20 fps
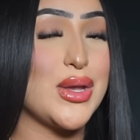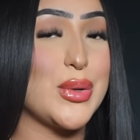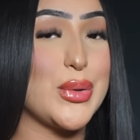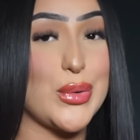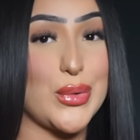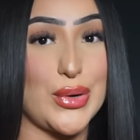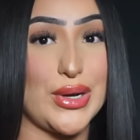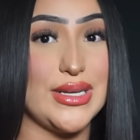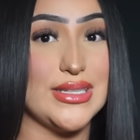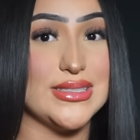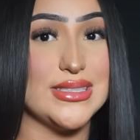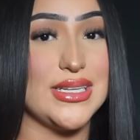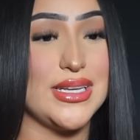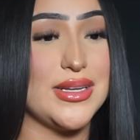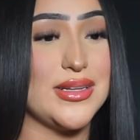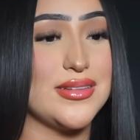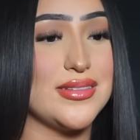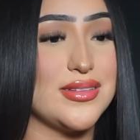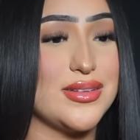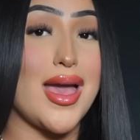
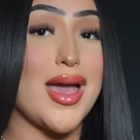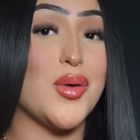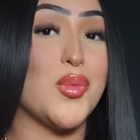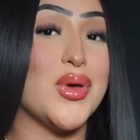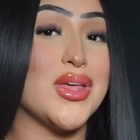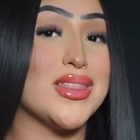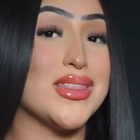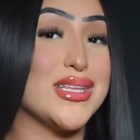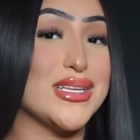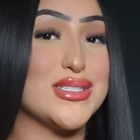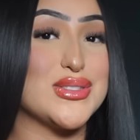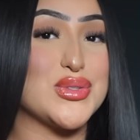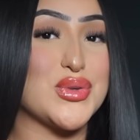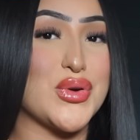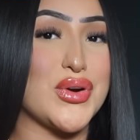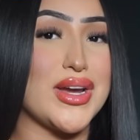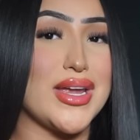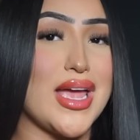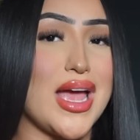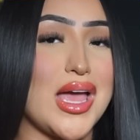crazy. And with this
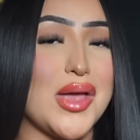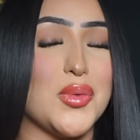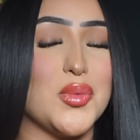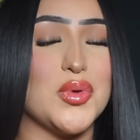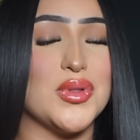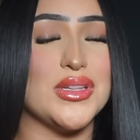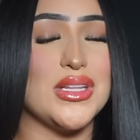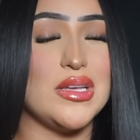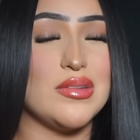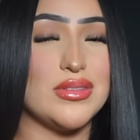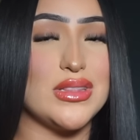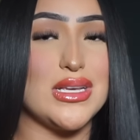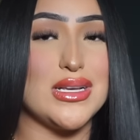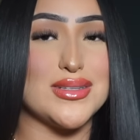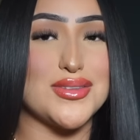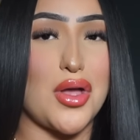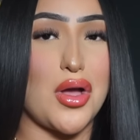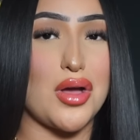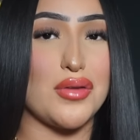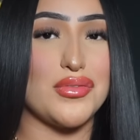story, I will leave
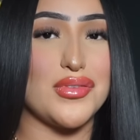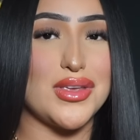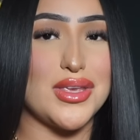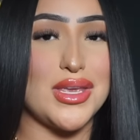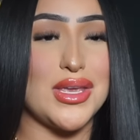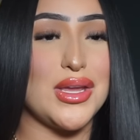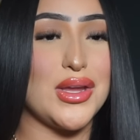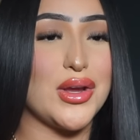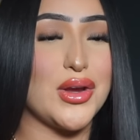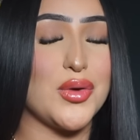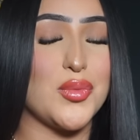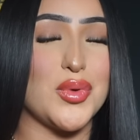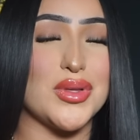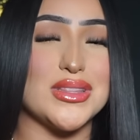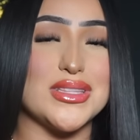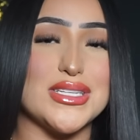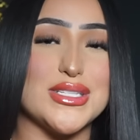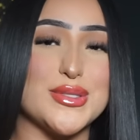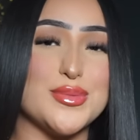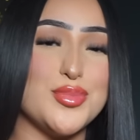things off here
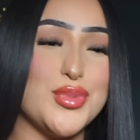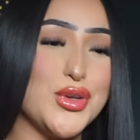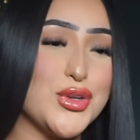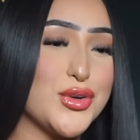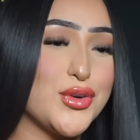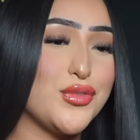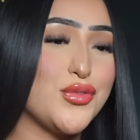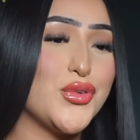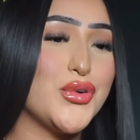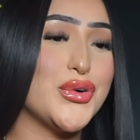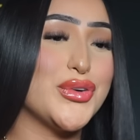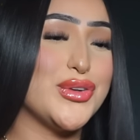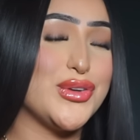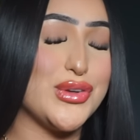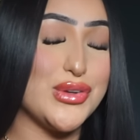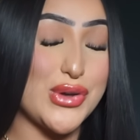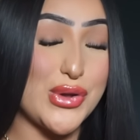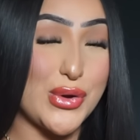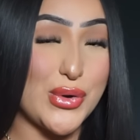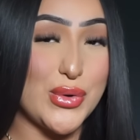with this beautiful
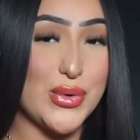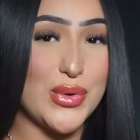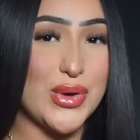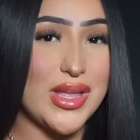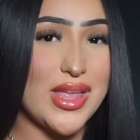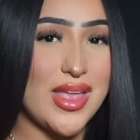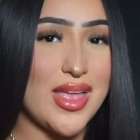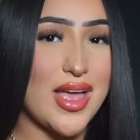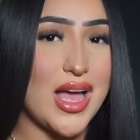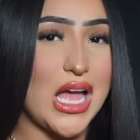note.